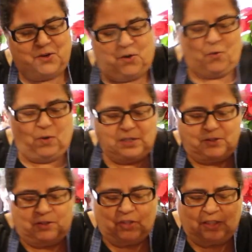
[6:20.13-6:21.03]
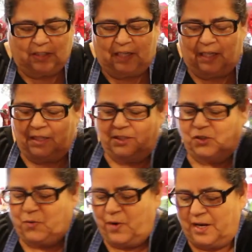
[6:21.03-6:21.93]
you're going to just get
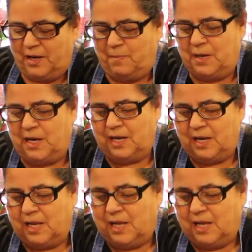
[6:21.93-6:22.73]
this shredded meat